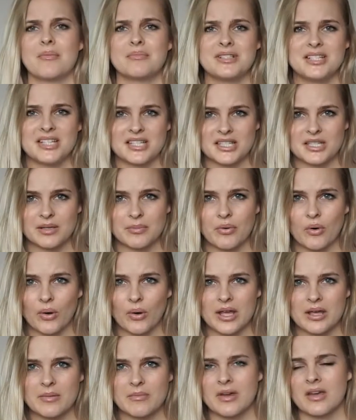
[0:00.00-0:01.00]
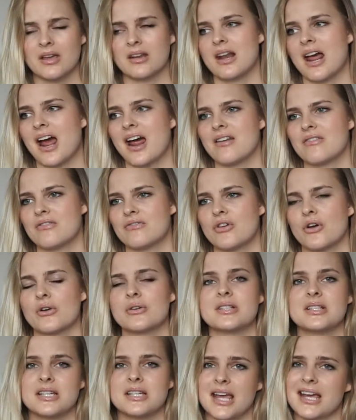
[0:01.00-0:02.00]
disappointment, and
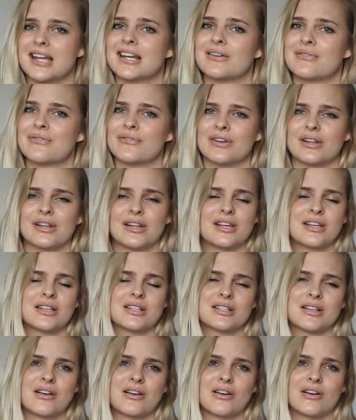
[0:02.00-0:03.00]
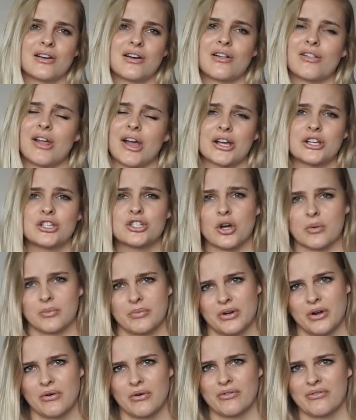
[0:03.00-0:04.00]
those negative feelings are like a
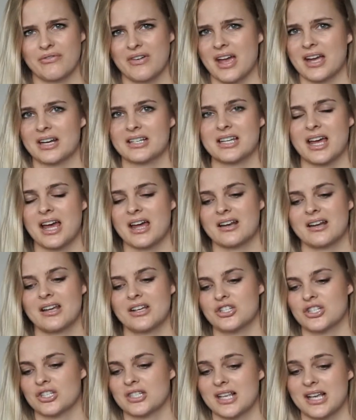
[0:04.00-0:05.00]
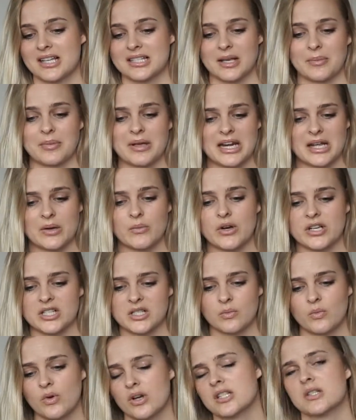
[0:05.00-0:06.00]
domino effect, and it just ends up getting worse
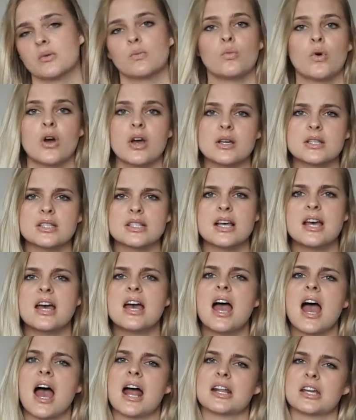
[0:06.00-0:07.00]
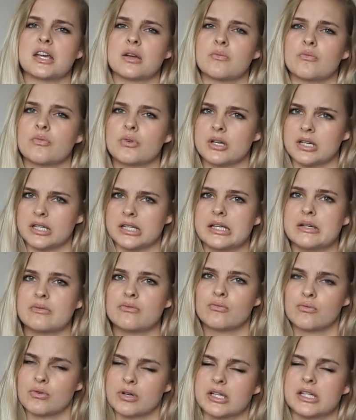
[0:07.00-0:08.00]
and worse and worse, and it can
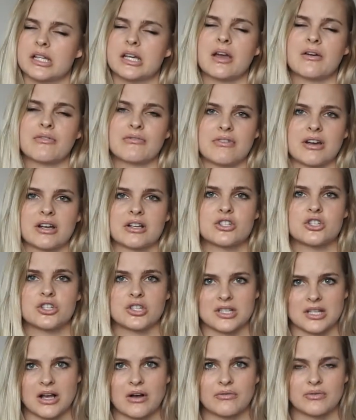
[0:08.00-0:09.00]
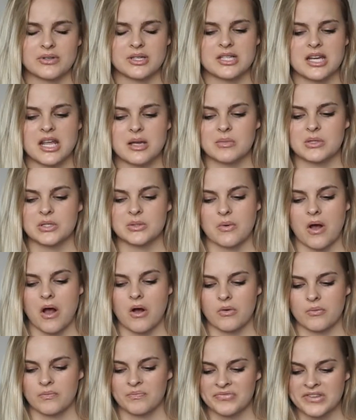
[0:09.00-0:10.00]
really affect your self-esteem as
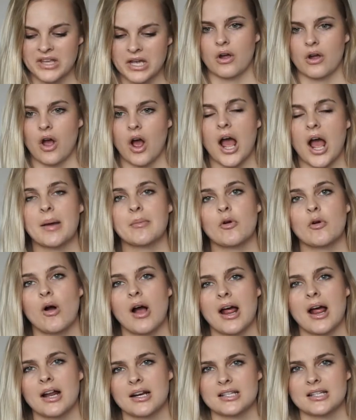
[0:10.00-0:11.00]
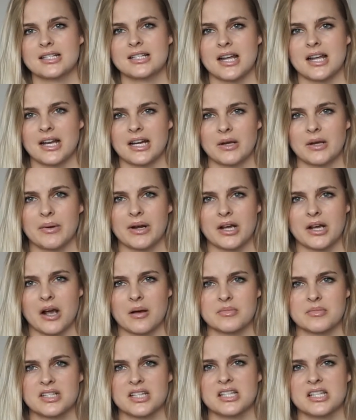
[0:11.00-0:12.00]
well. I'm quite understanding when it
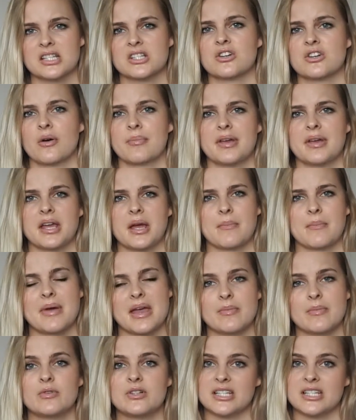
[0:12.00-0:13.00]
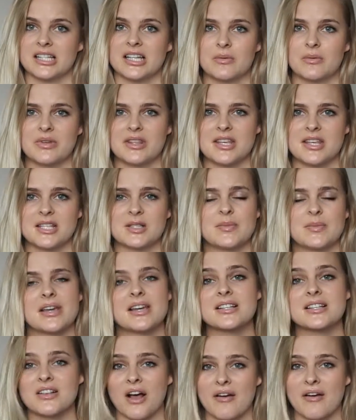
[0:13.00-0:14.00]
comes to this topic and people dealing with this
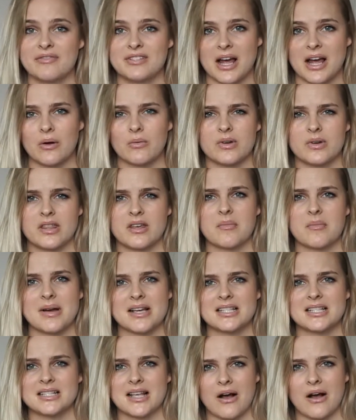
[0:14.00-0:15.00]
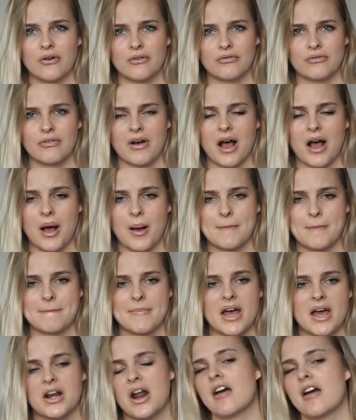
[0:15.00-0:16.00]
because I've dealt with it myself,
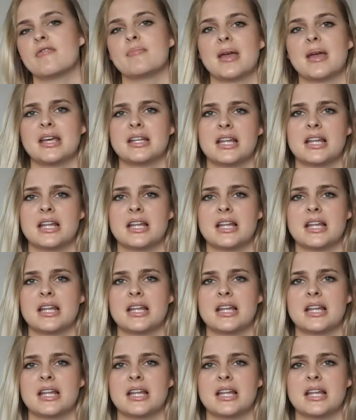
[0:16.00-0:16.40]
and I've been